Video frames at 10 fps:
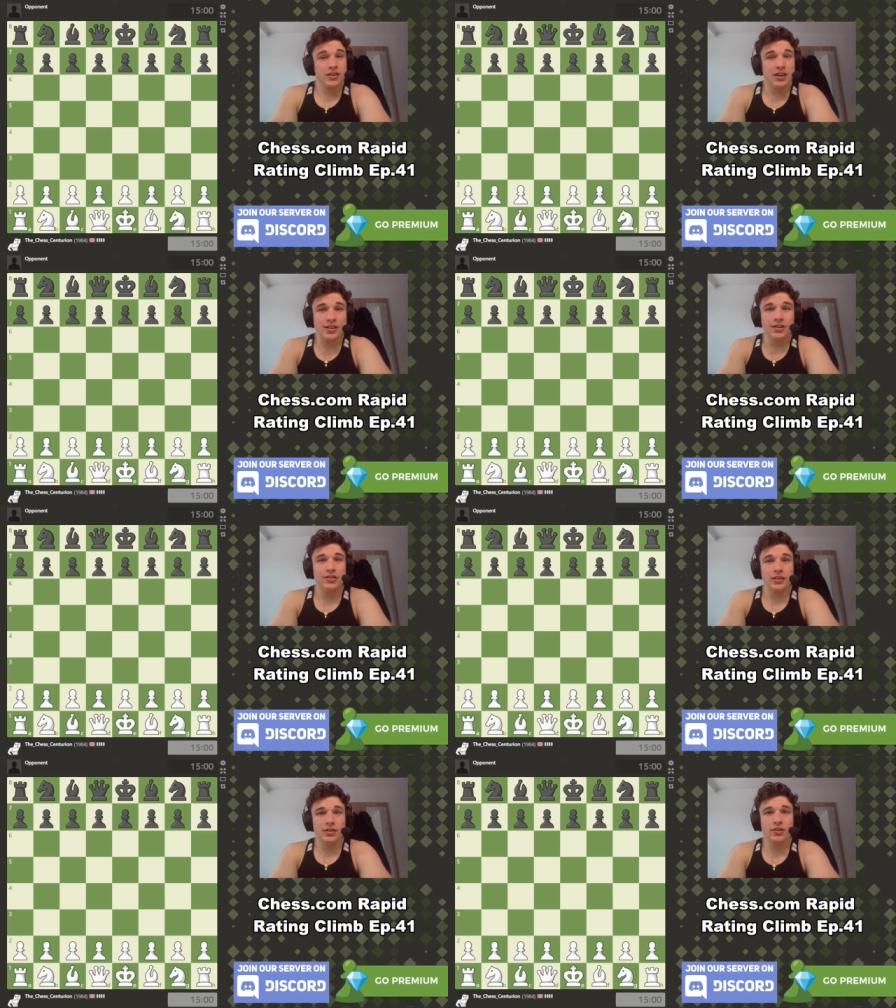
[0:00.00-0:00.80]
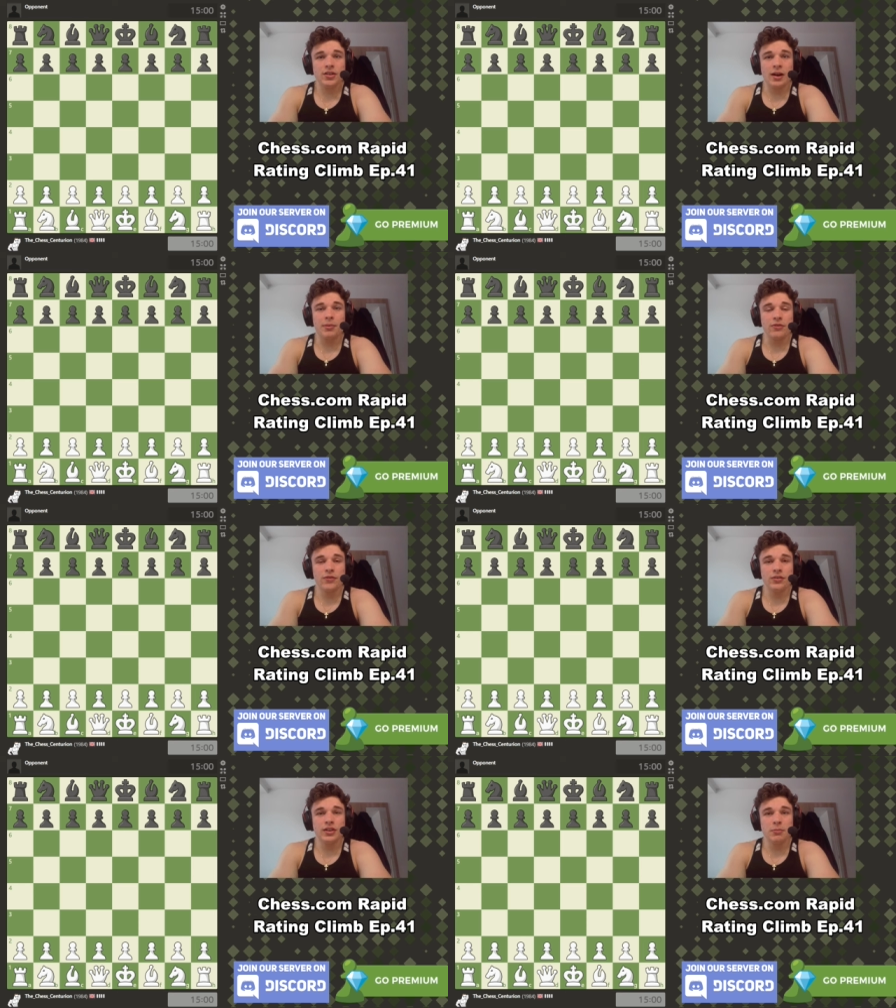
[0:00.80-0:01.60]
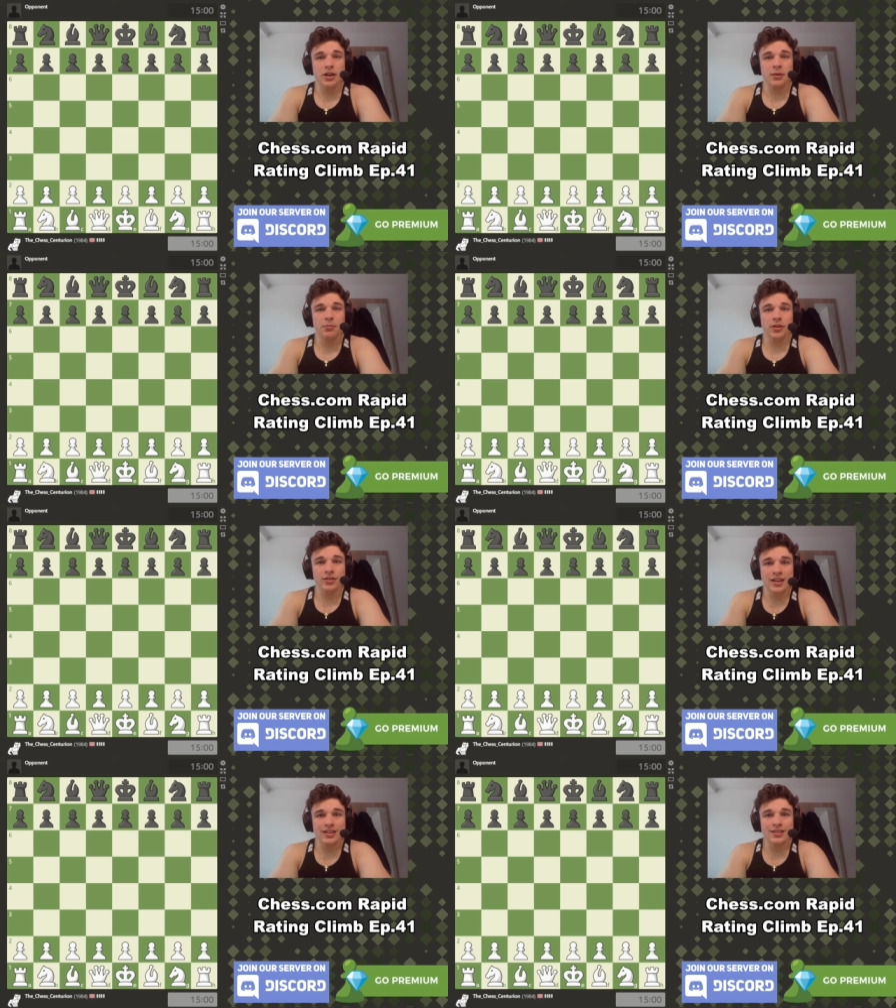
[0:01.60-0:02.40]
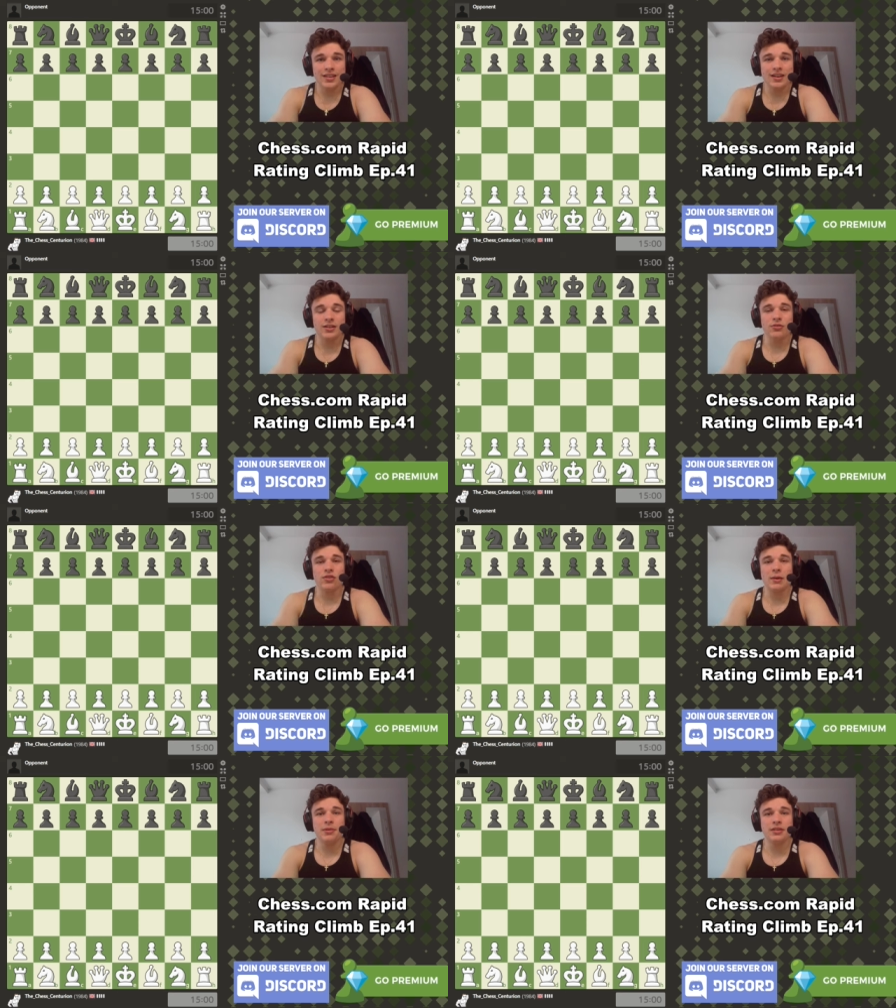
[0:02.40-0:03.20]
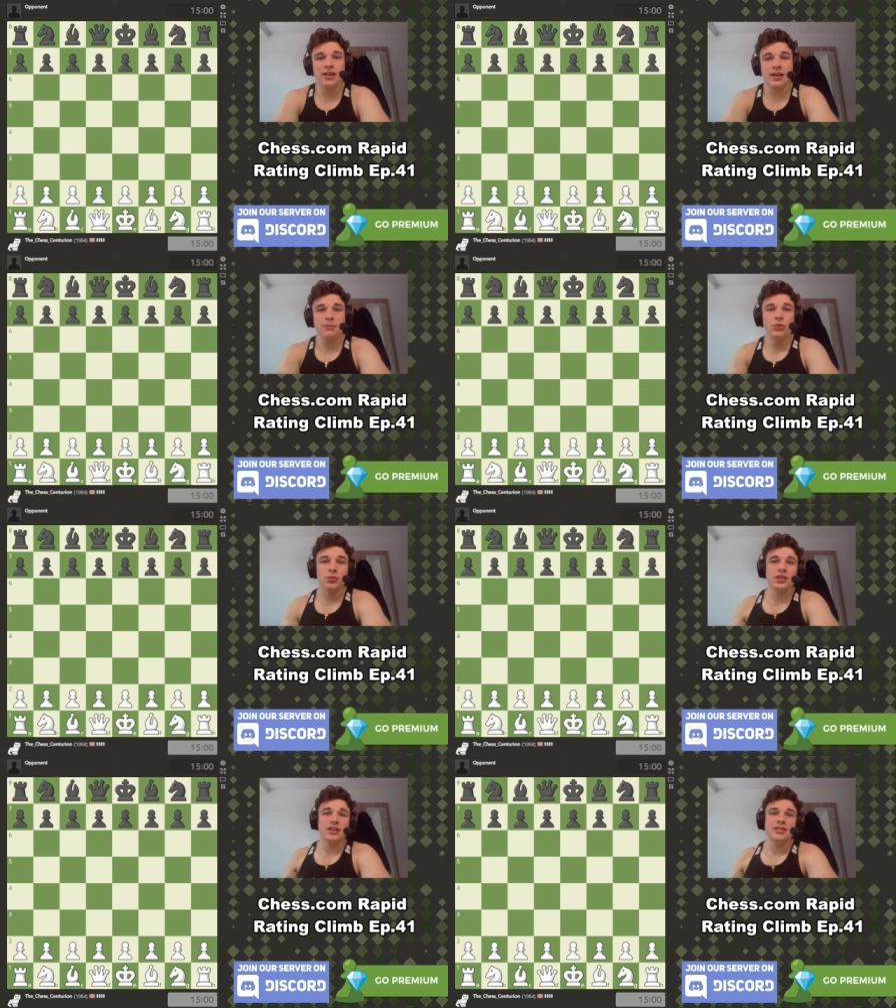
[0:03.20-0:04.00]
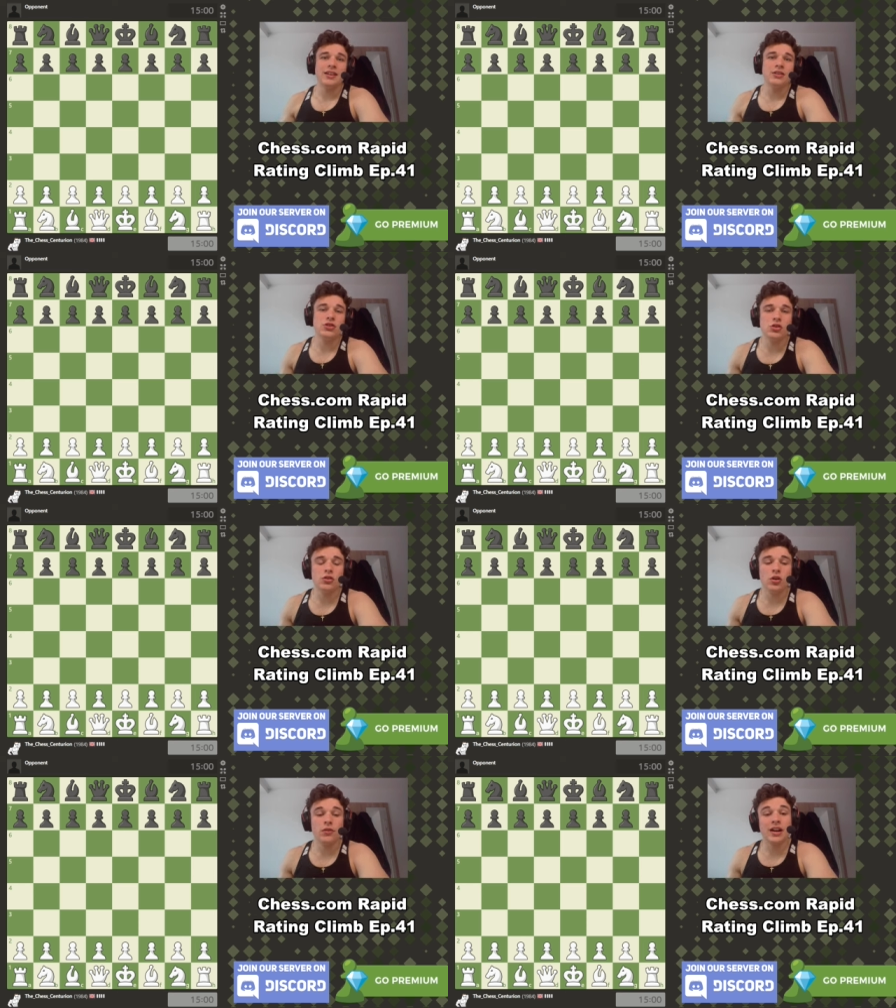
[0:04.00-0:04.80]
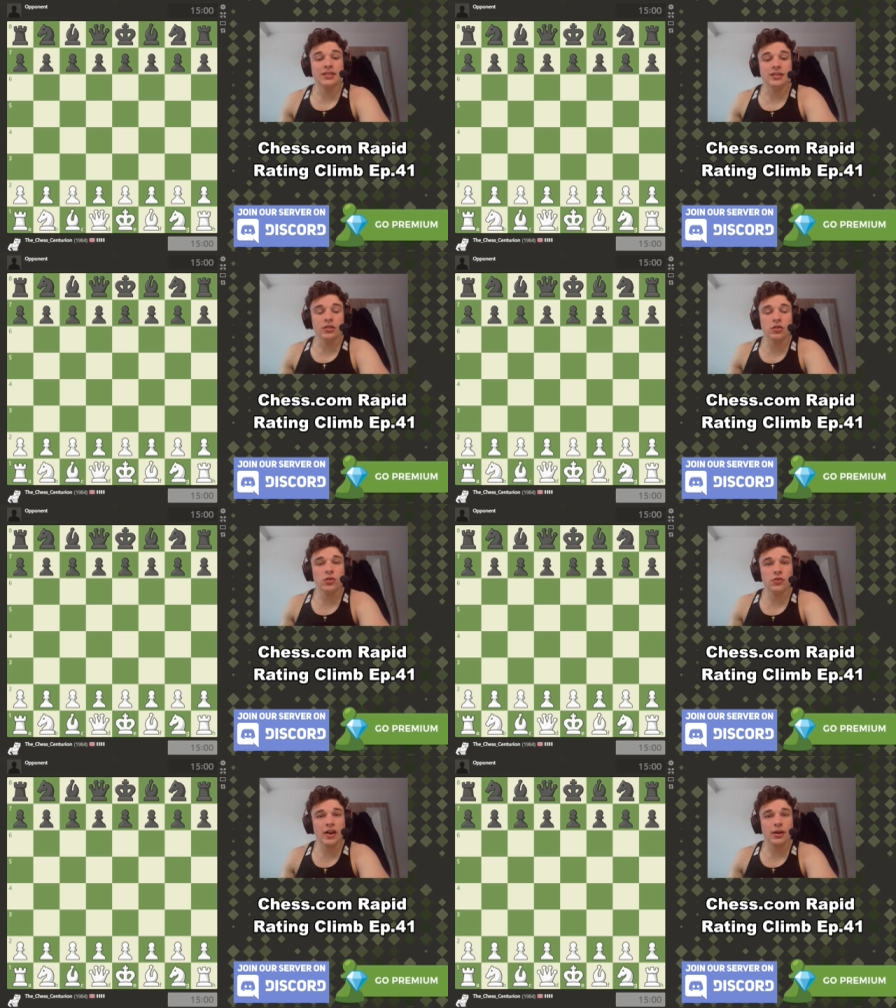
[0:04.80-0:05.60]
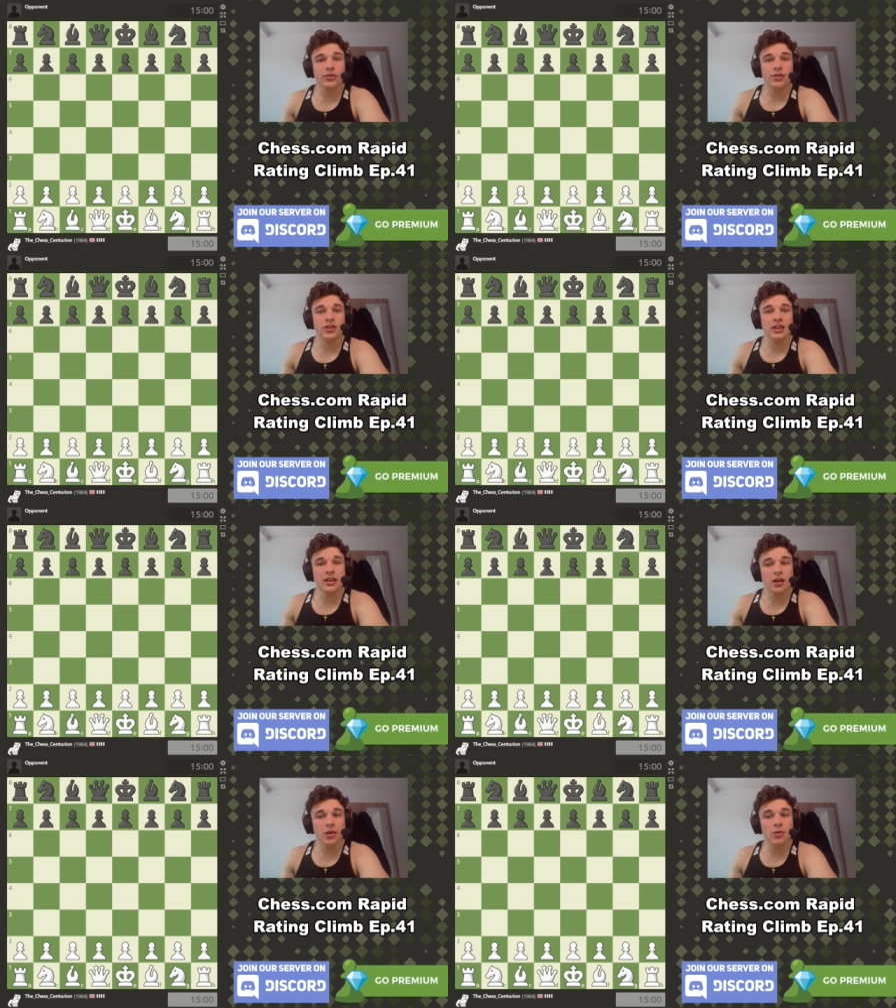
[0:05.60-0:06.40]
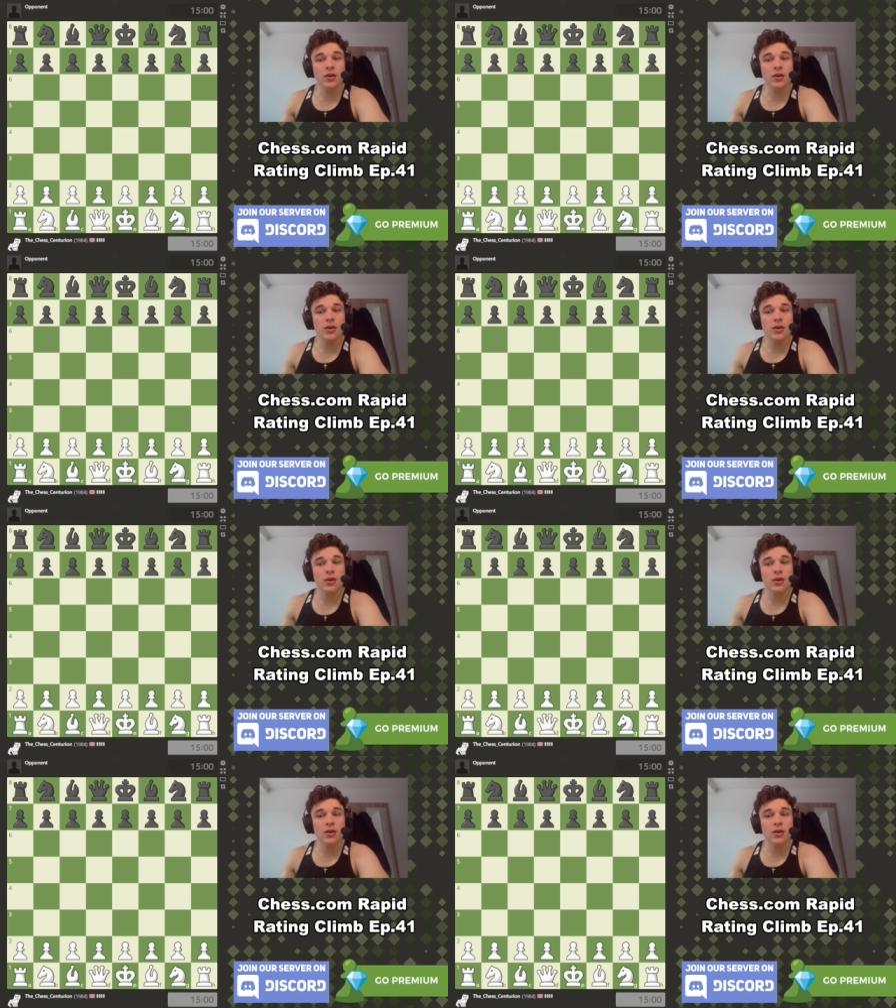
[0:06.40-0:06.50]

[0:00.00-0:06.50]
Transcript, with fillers: In this series I play fifteen minute plus ten second rapid games with the intention of getting to two thousand E L O